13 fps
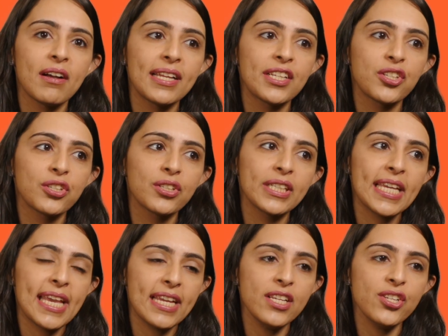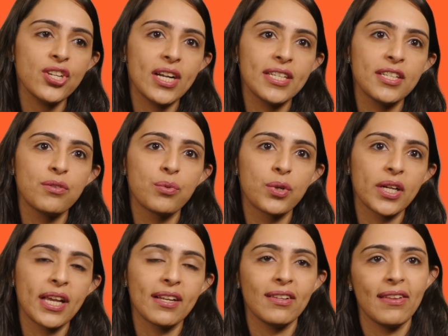at an early age, I did work
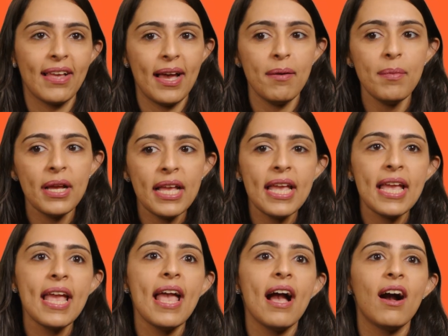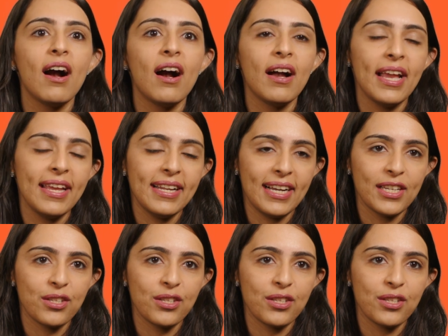at a lab in high